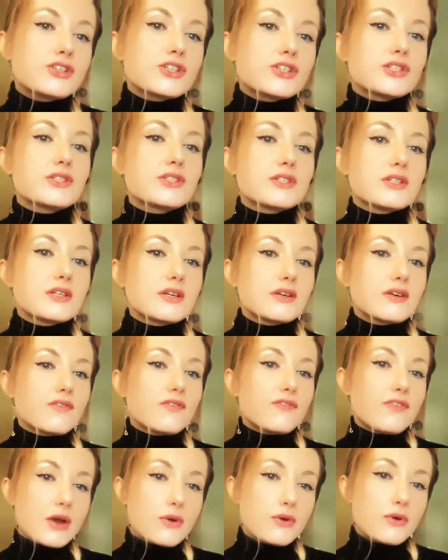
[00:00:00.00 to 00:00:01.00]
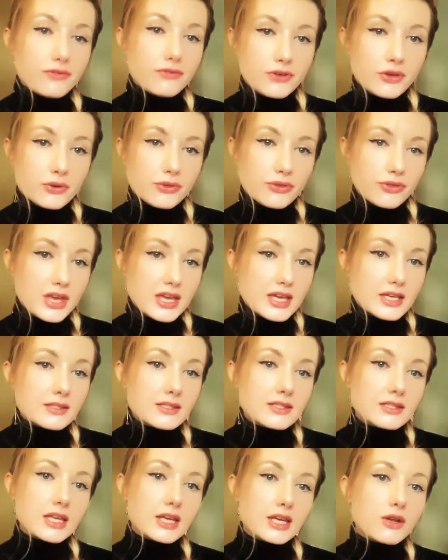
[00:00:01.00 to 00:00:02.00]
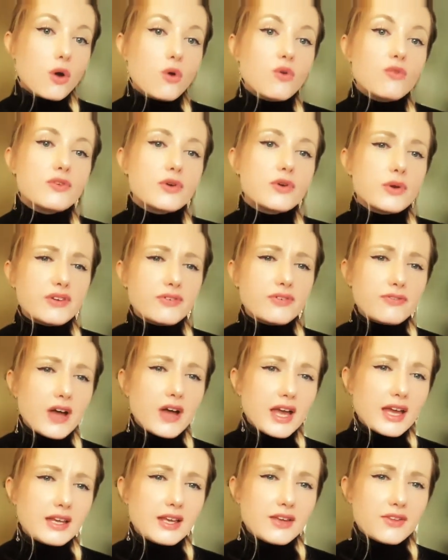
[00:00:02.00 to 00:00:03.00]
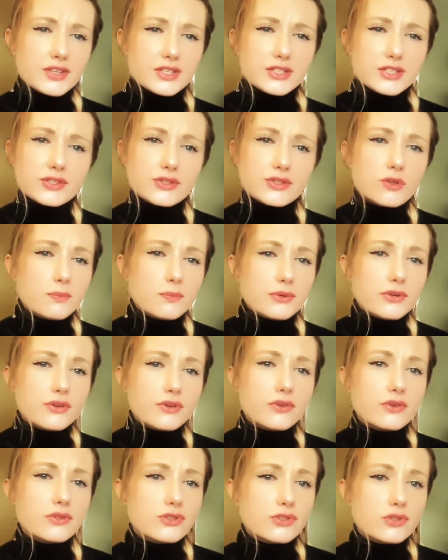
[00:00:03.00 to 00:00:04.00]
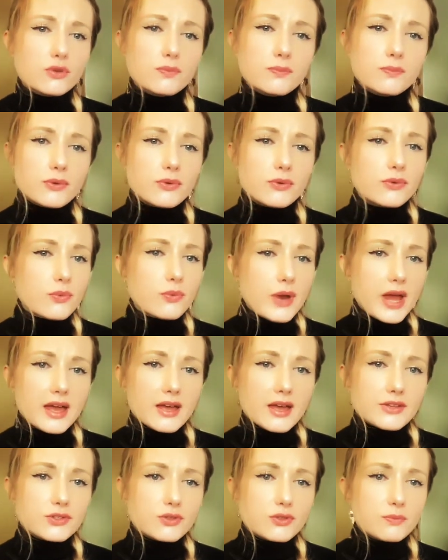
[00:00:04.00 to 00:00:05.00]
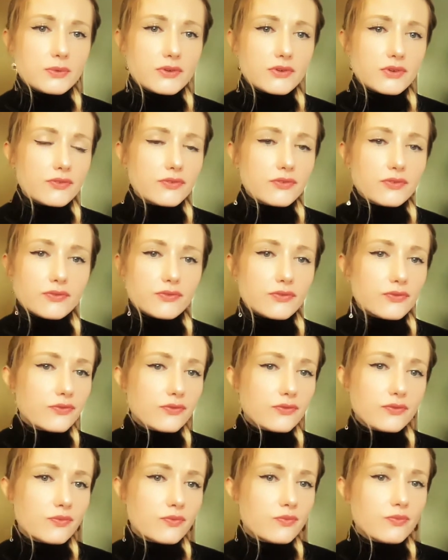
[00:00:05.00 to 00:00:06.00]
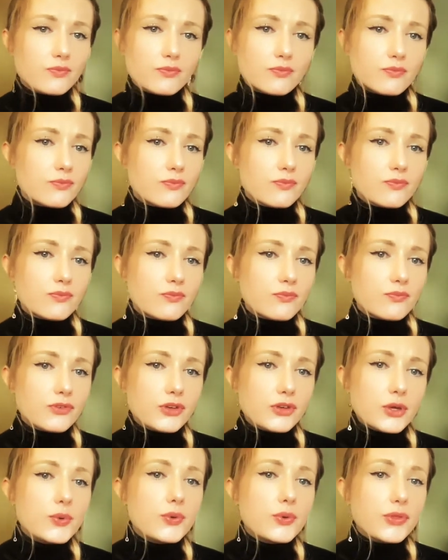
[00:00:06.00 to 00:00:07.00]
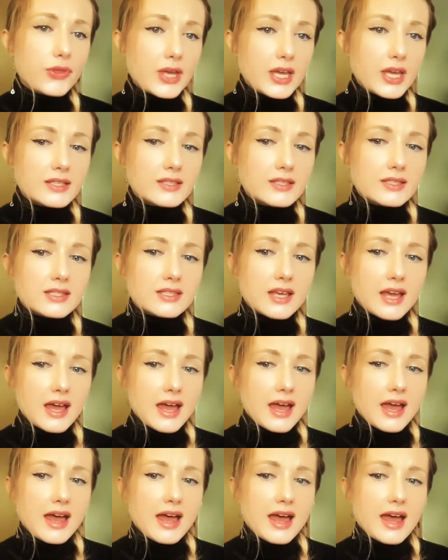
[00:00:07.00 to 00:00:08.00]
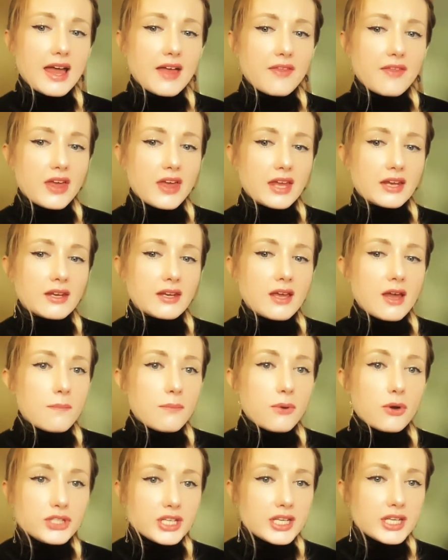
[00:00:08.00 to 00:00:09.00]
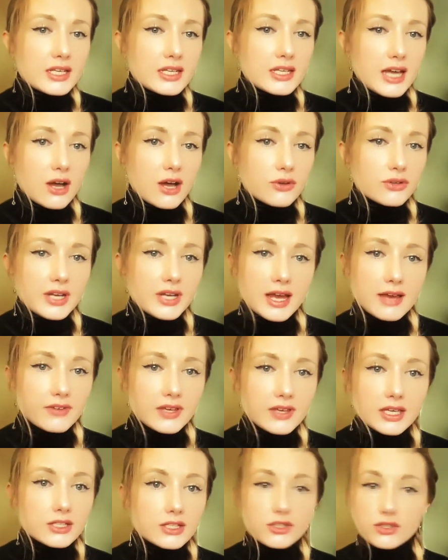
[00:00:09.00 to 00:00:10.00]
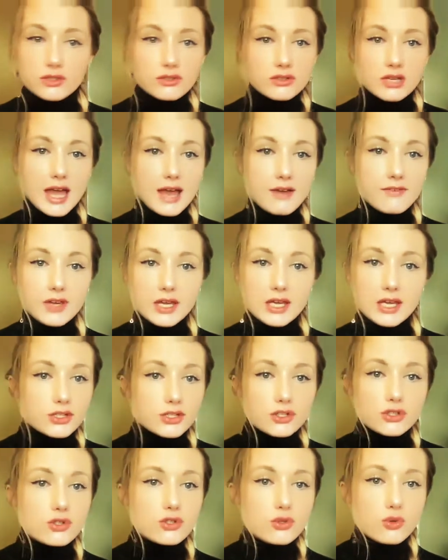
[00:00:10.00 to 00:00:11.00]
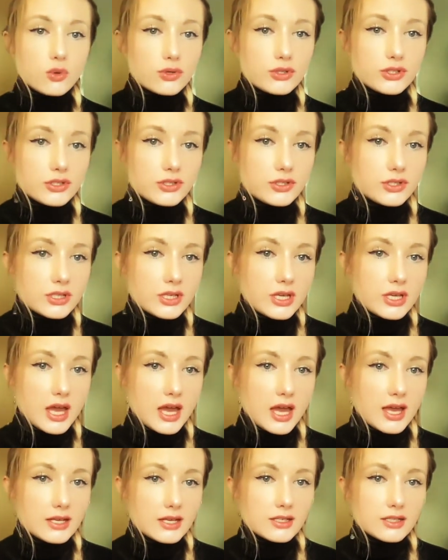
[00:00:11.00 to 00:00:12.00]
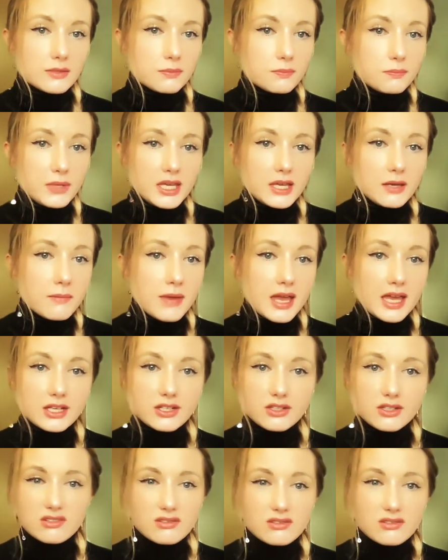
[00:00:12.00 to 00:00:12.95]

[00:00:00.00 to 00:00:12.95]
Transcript: just very few things, then over refining these super rare, super few things, and then putting it out and having it distorted and being made